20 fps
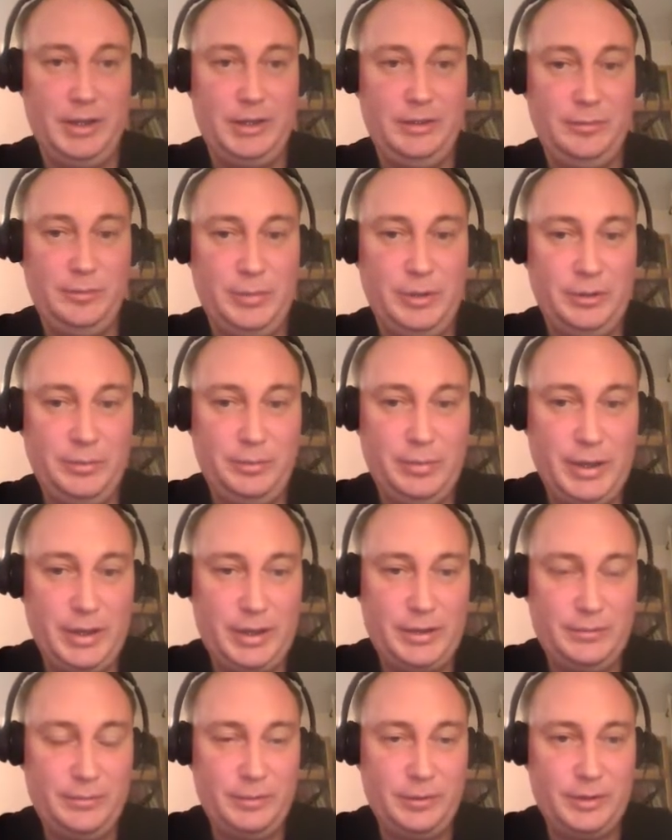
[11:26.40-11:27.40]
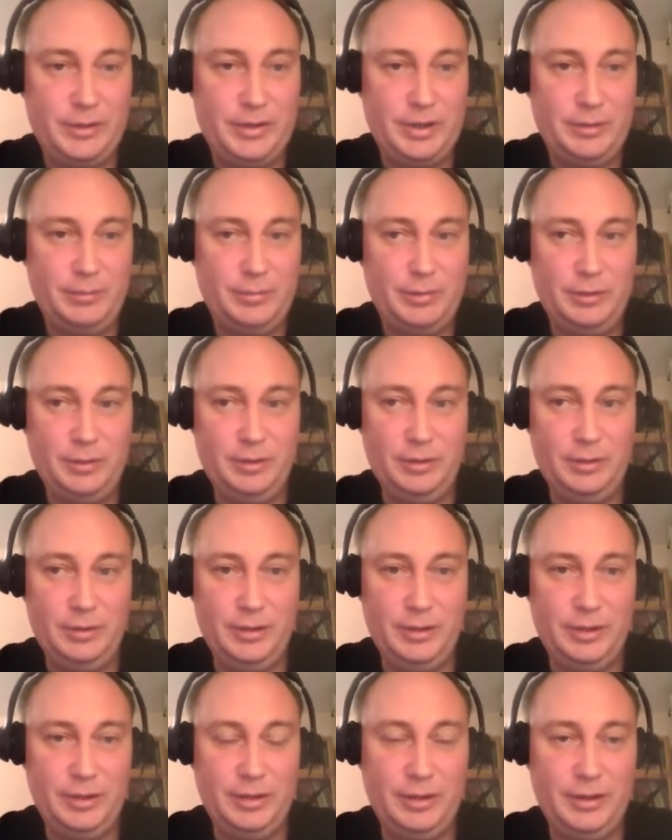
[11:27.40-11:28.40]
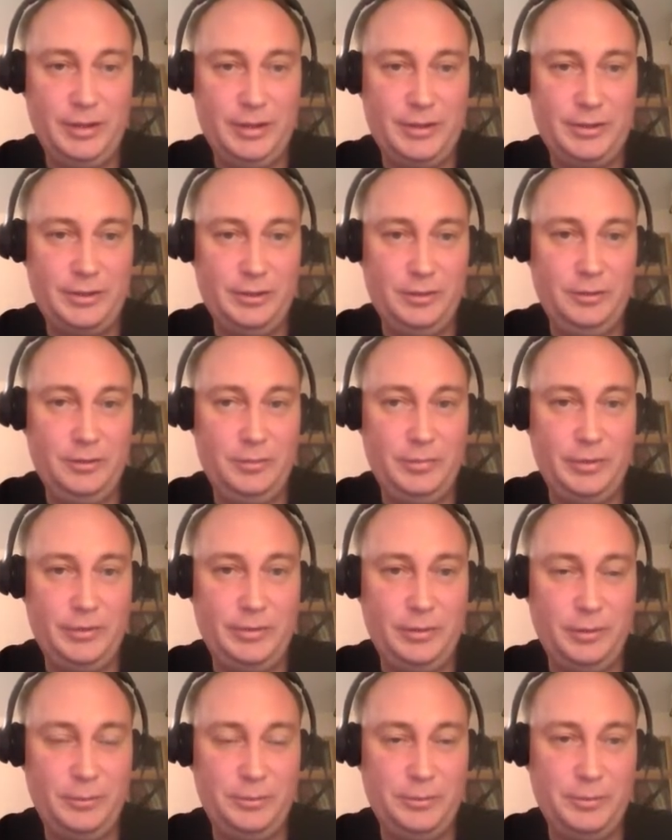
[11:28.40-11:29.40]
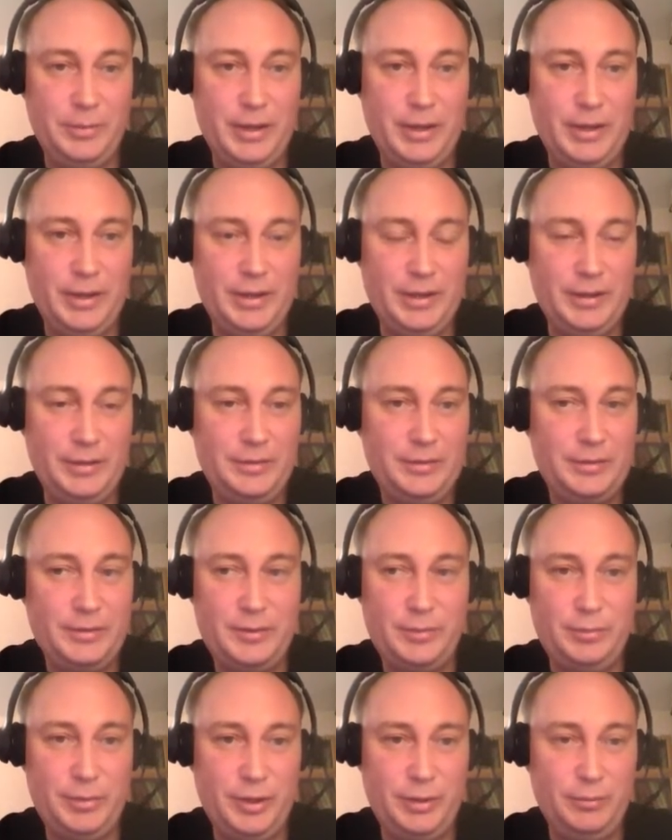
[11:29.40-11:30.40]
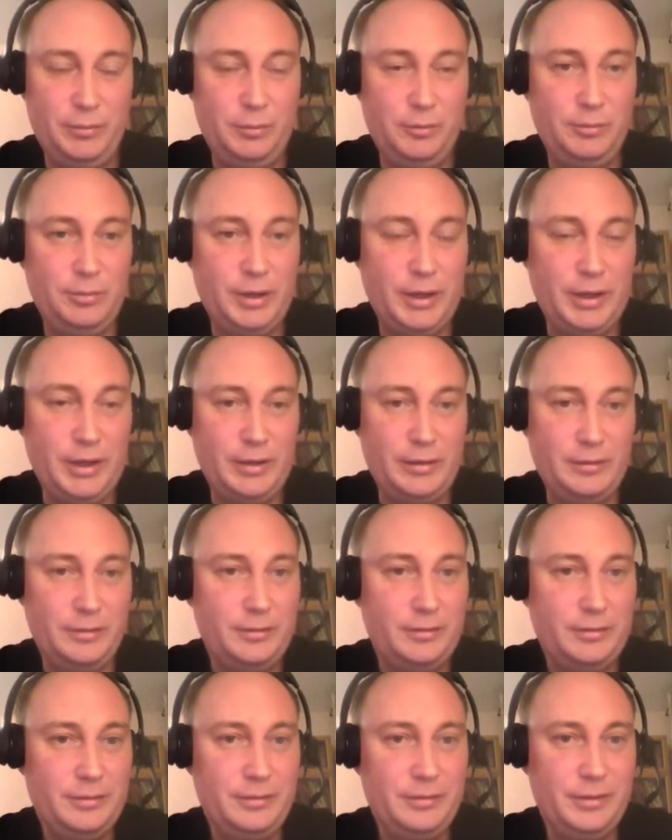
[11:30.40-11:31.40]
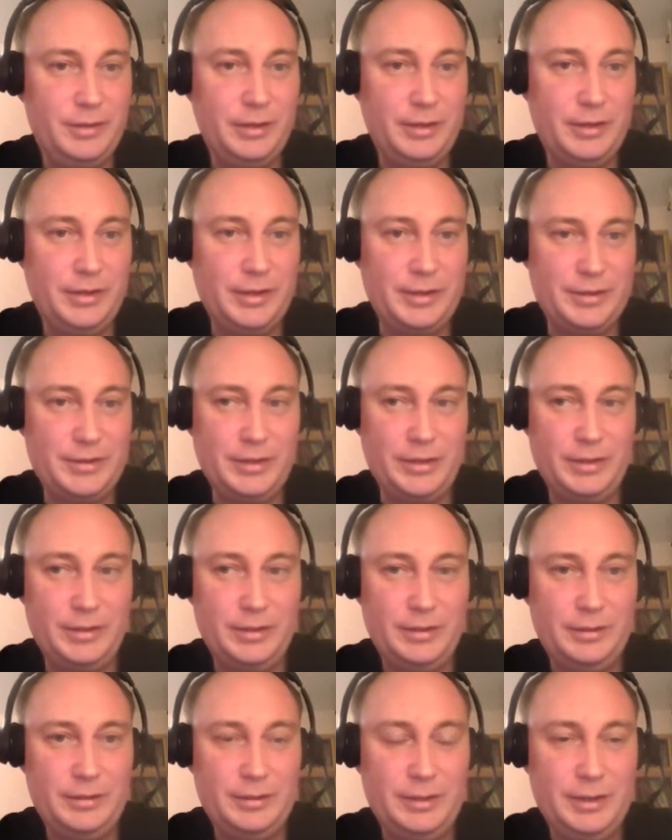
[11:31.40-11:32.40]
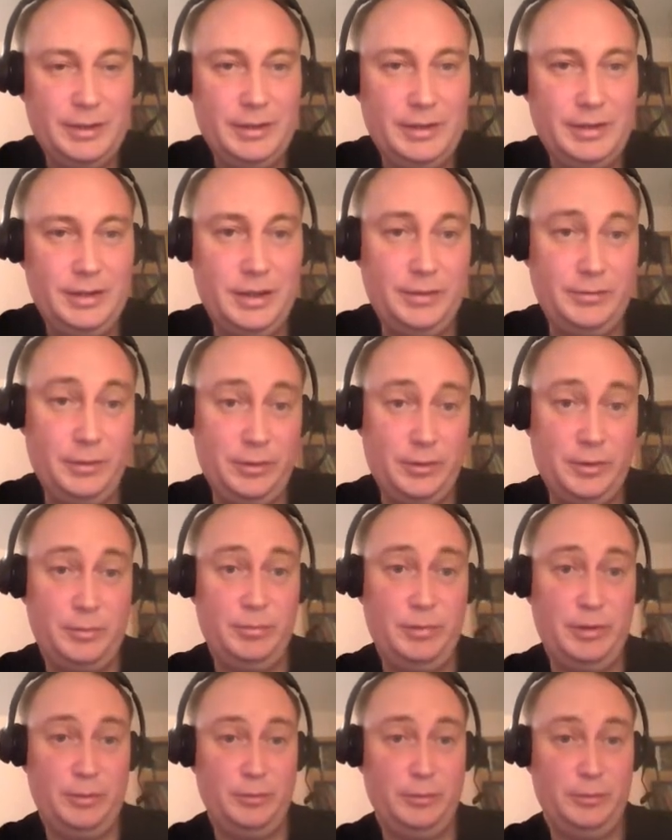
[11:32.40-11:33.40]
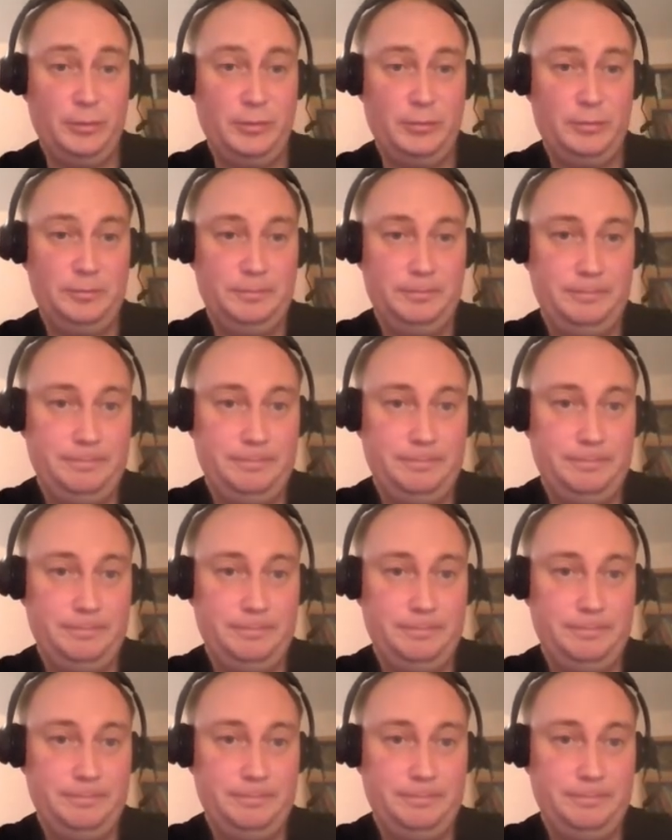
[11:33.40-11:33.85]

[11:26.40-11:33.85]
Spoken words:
native build packs, for example, it's all performed by Spring Boot plugin that does that, if you use Spring Boot.